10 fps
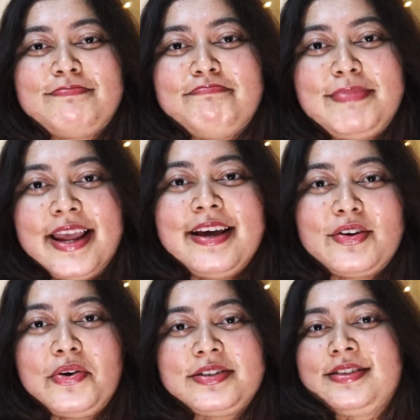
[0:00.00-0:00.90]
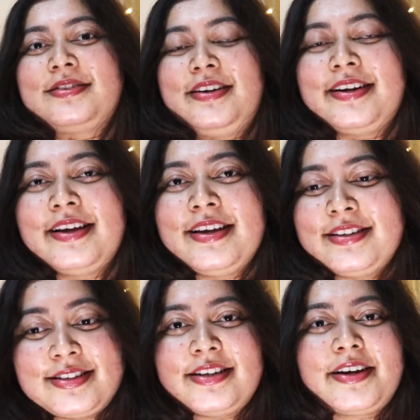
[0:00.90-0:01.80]
playing a contest, right?
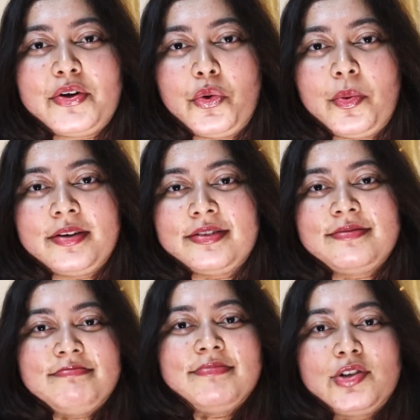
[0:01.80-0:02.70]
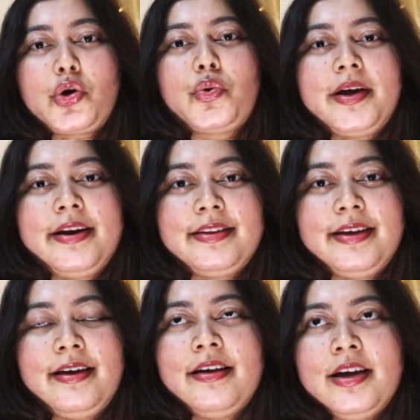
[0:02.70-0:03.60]
Just sitting at home and not doing anything.